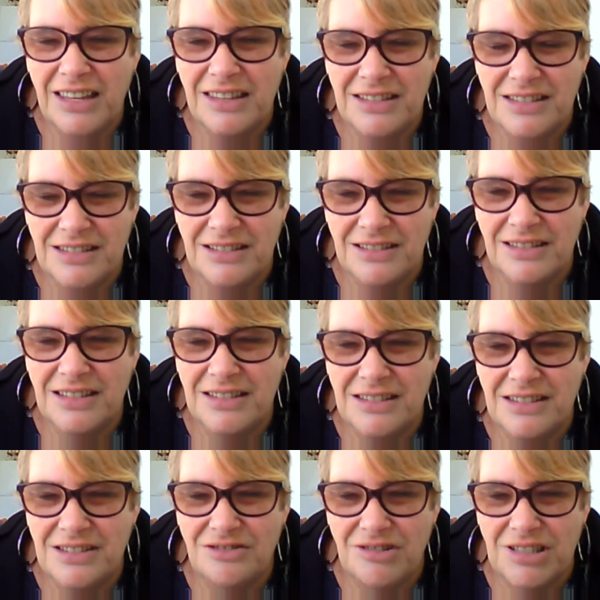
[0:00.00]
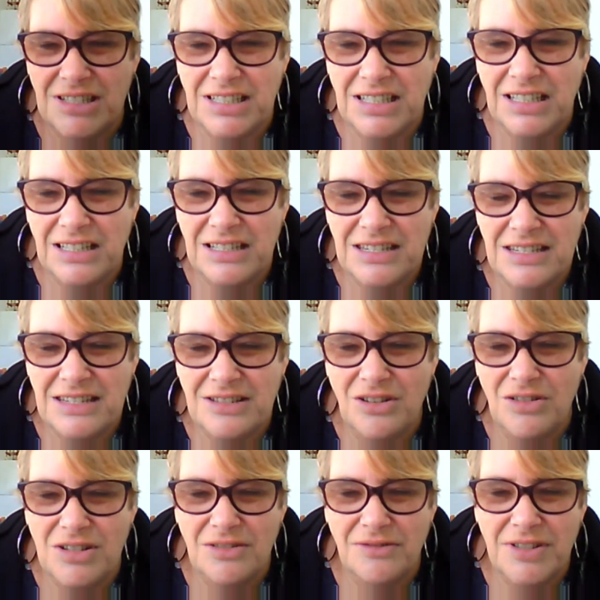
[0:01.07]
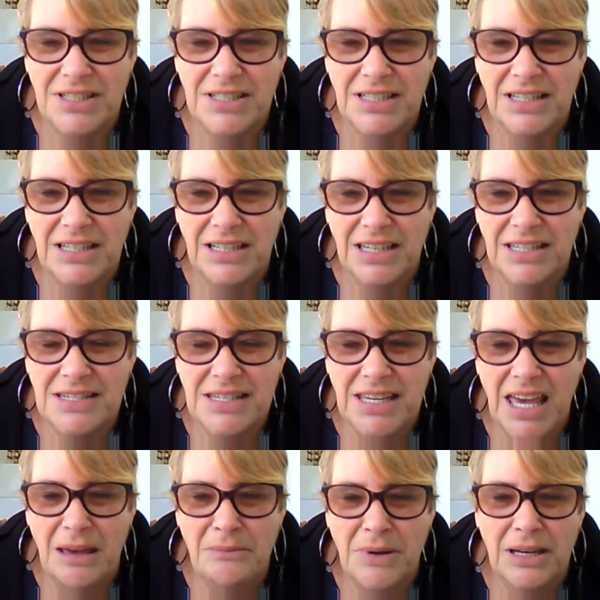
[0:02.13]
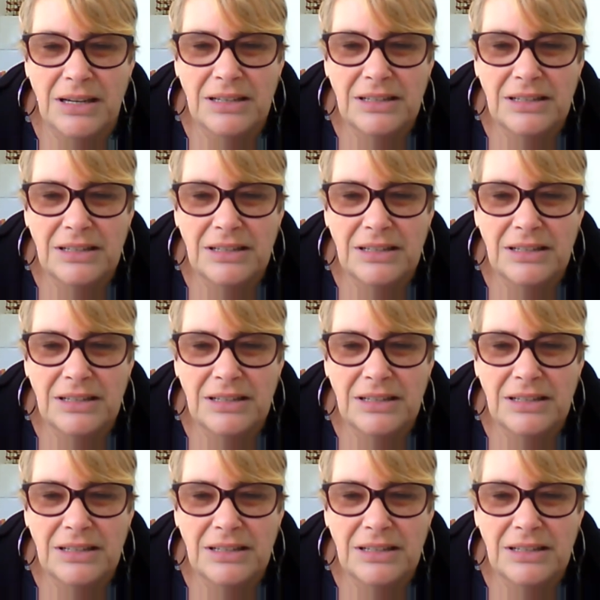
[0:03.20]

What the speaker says: this is ridiculous, this guy's obviously a scammer.